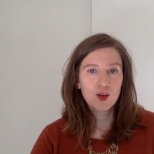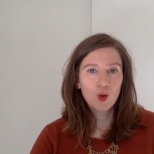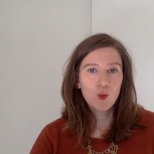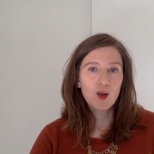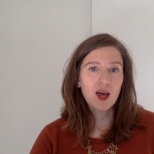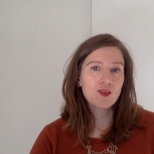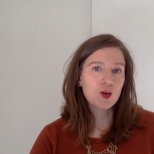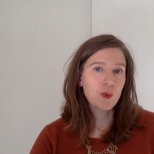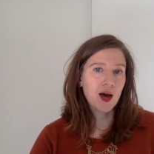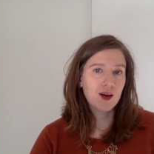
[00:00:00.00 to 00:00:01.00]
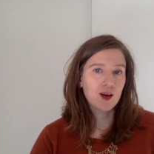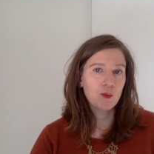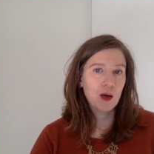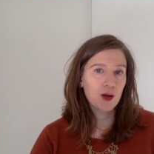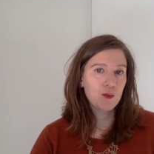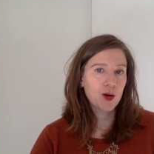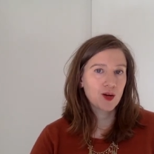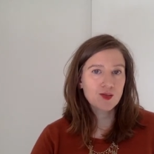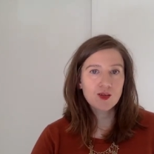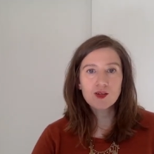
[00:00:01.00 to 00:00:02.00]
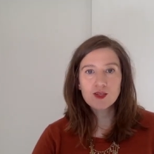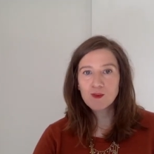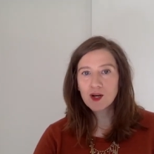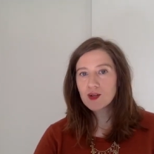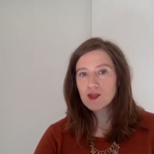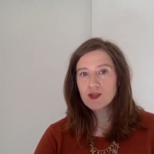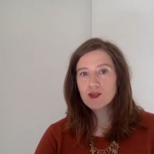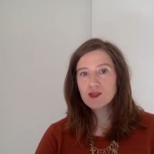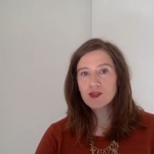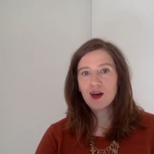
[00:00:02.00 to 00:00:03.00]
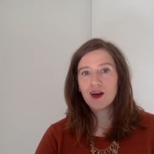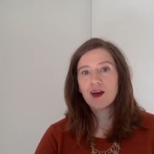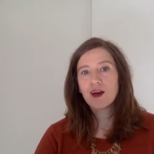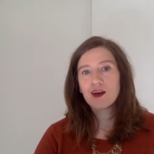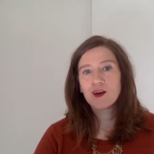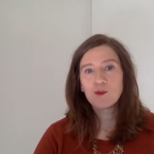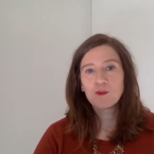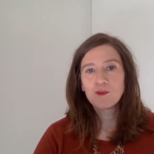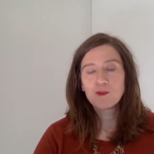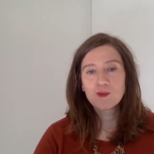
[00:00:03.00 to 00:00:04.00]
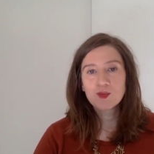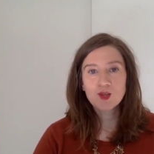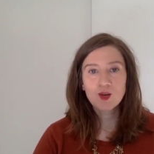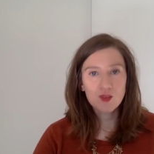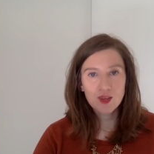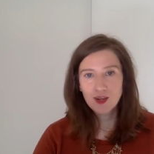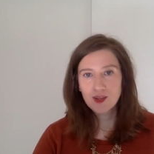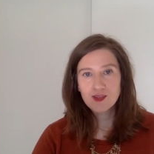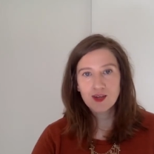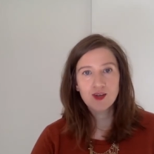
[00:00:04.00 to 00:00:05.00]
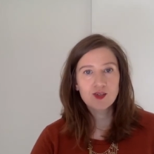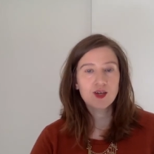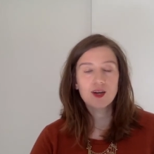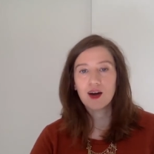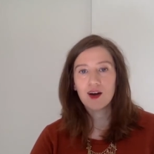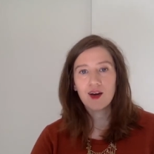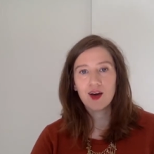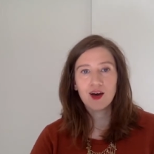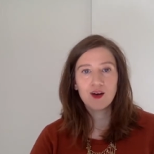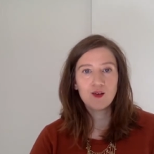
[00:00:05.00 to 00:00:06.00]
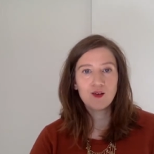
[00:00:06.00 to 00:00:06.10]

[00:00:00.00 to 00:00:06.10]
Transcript: When I look back on my personal experiences, I am certainly nostalgic. I had